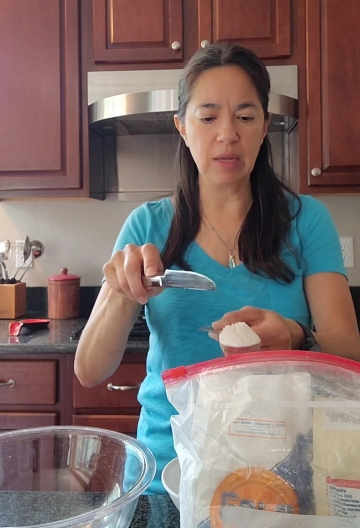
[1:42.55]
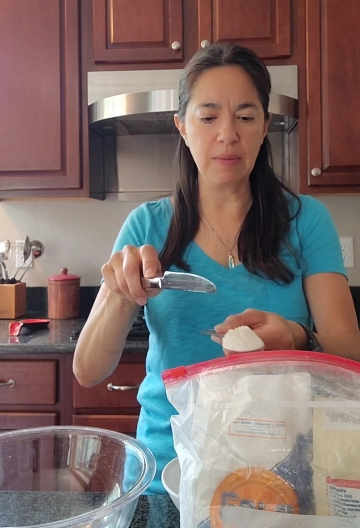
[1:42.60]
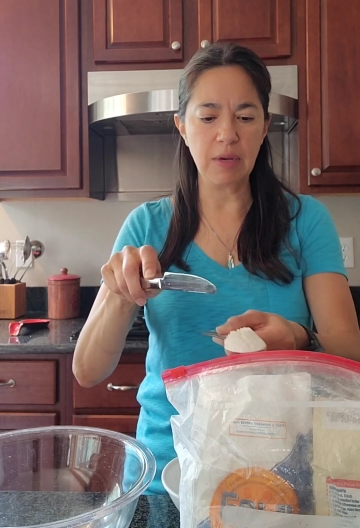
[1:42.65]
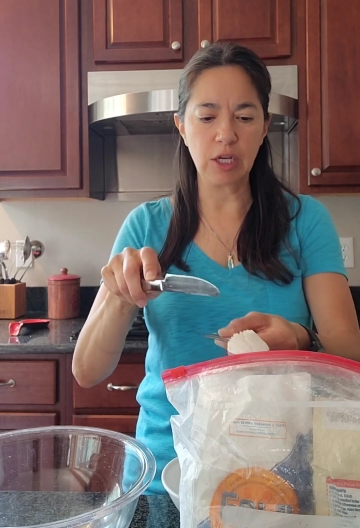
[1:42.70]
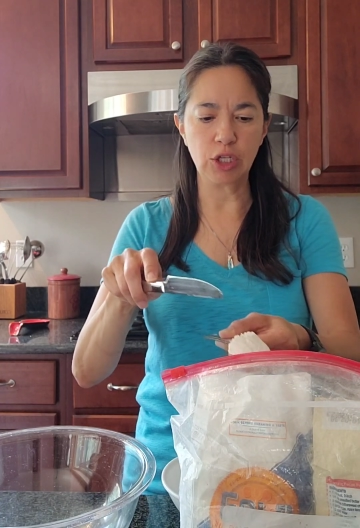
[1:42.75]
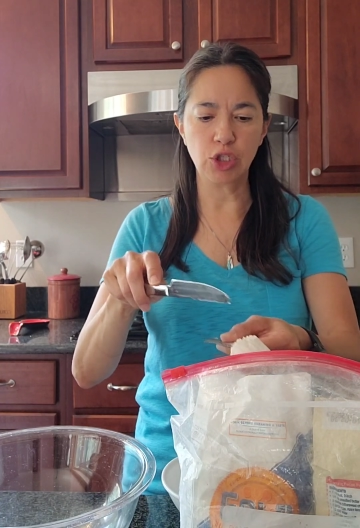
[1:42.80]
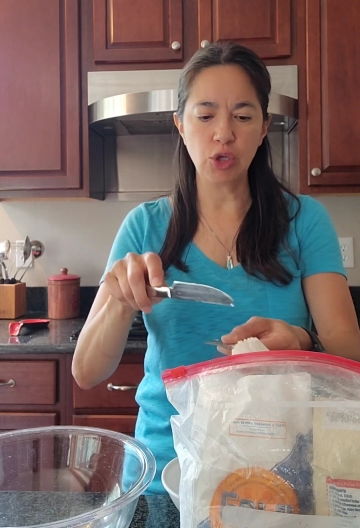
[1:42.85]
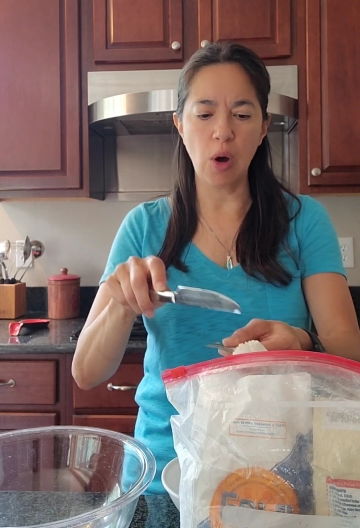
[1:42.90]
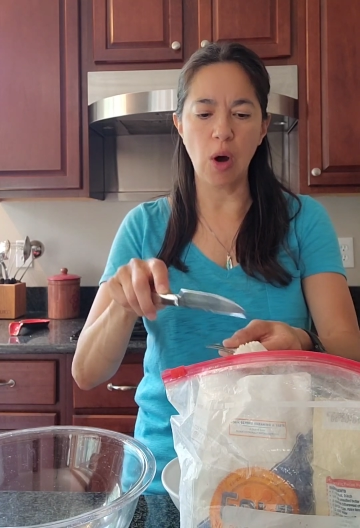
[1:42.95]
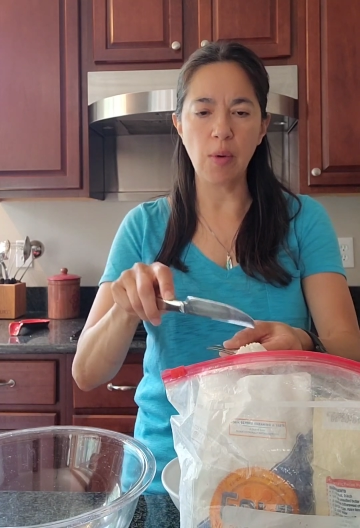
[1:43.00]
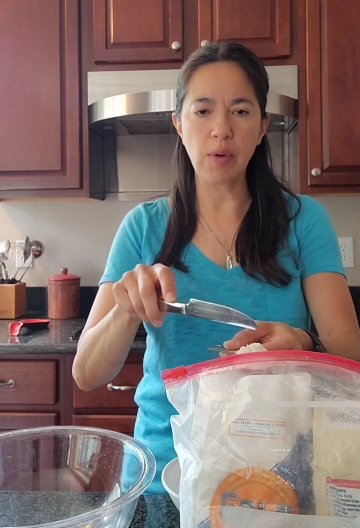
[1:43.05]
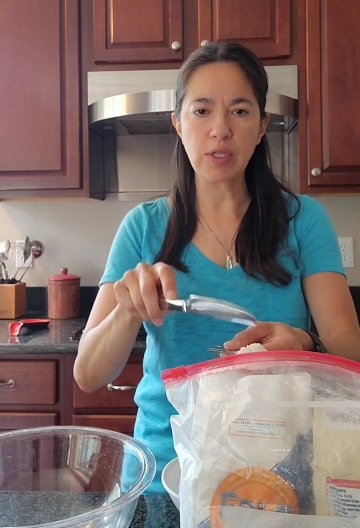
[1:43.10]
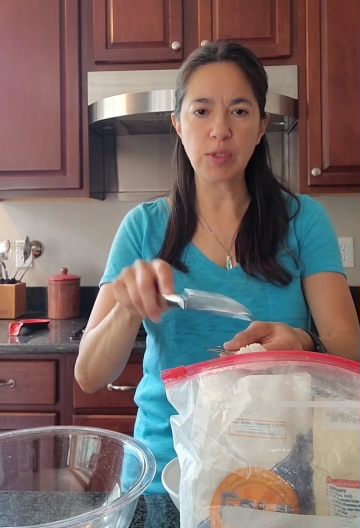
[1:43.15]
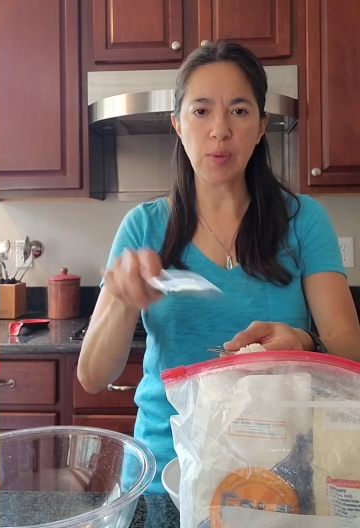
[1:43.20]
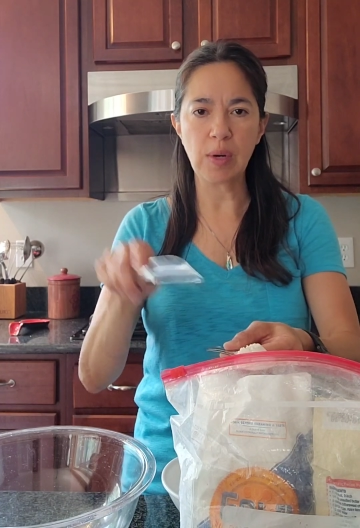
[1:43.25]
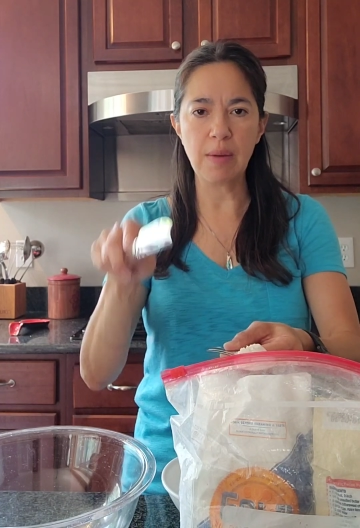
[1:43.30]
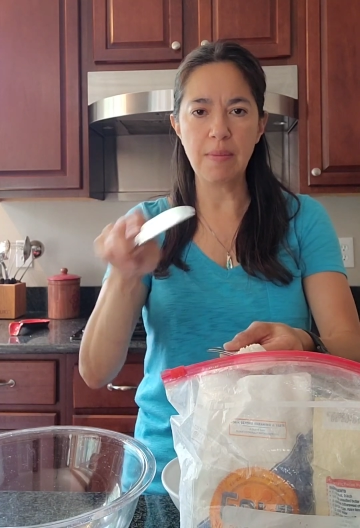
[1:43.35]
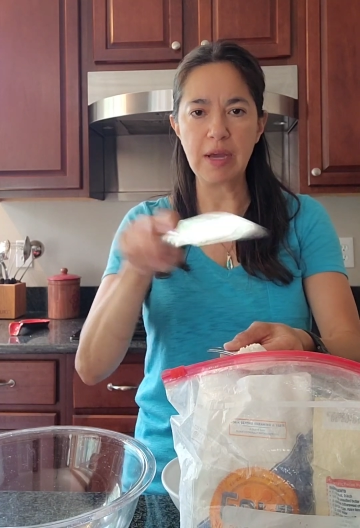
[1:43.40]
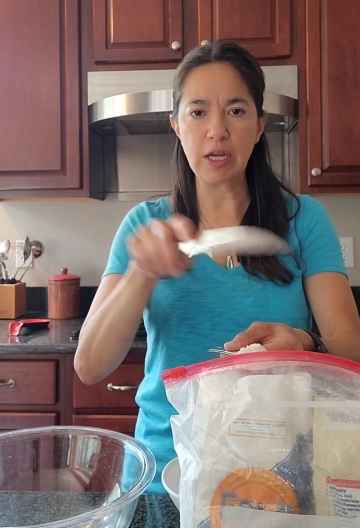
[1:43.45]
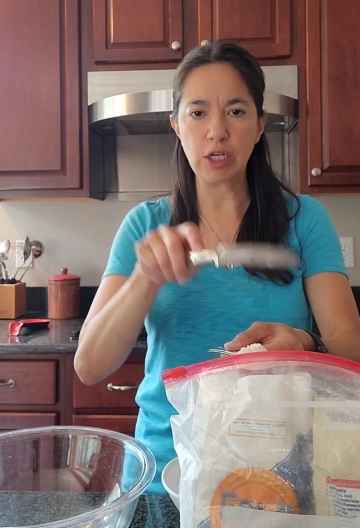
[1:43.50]
because you always
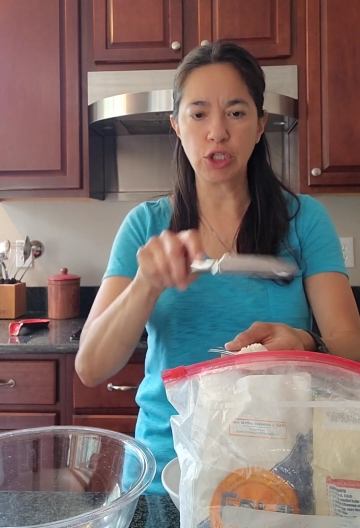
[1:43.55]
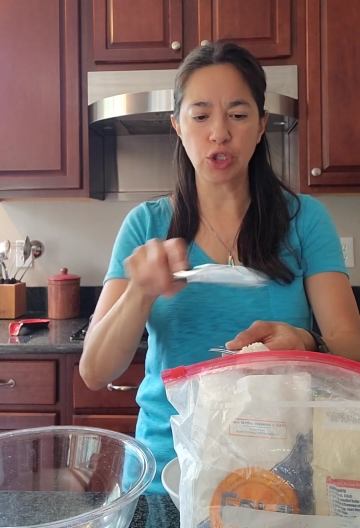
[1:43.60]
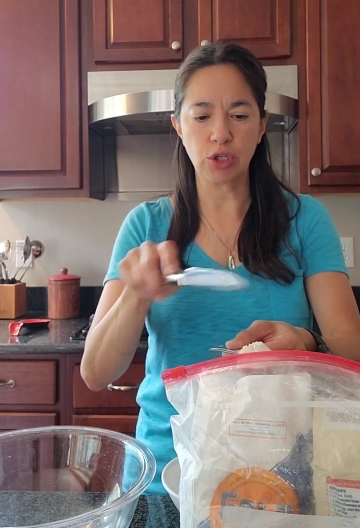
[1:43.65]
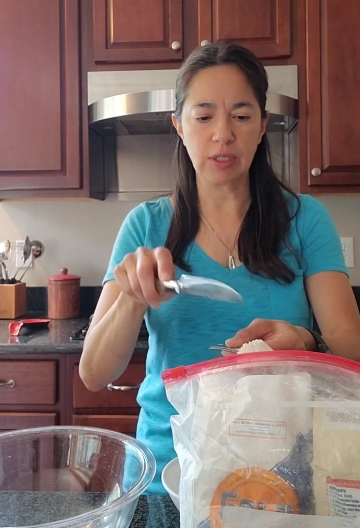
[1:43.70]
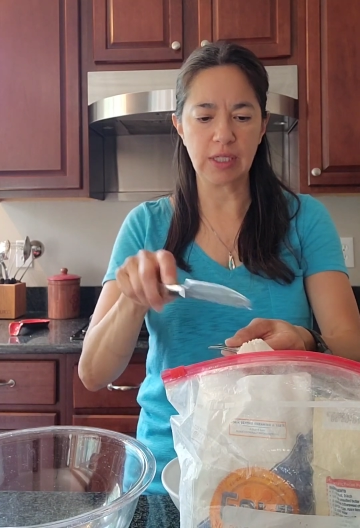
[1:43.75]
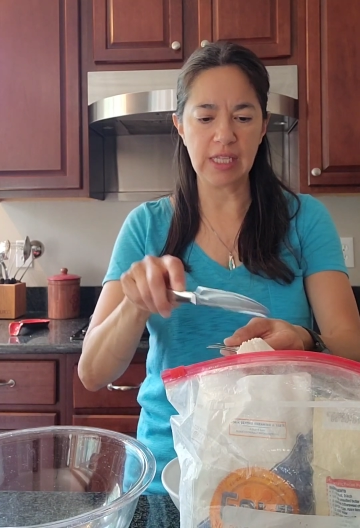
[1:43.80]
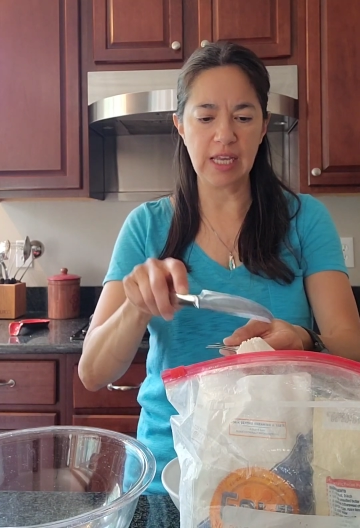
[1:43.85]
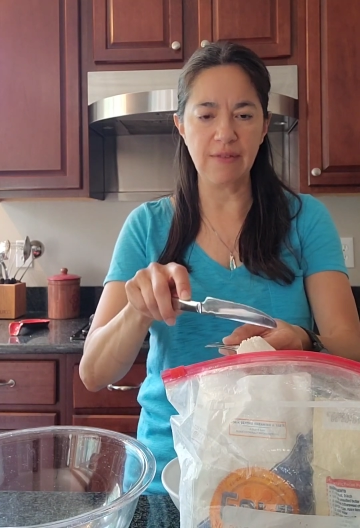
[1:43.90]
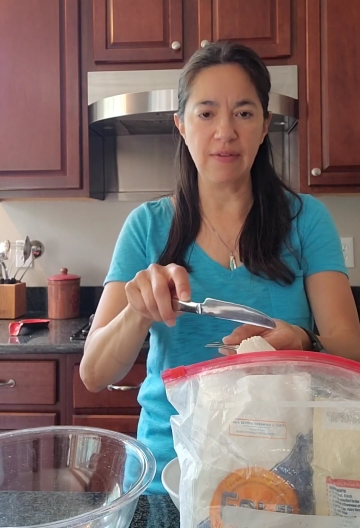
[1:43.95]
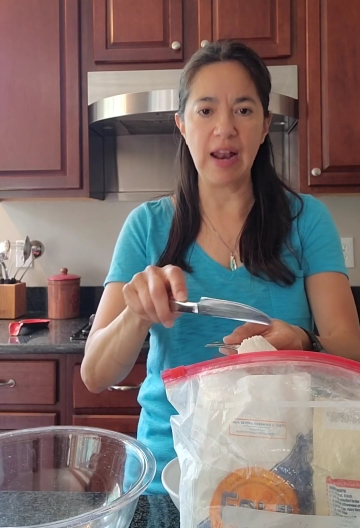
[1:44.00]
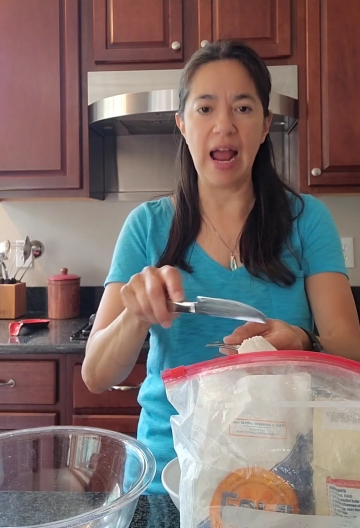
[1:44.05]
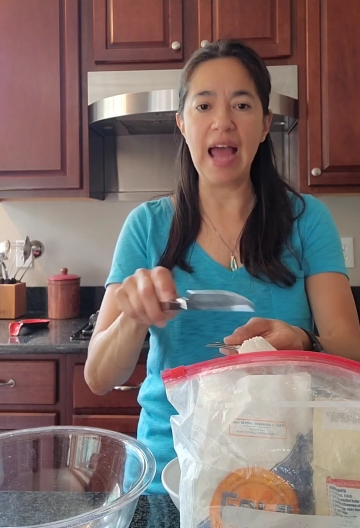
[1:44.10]
want to make sure it's even.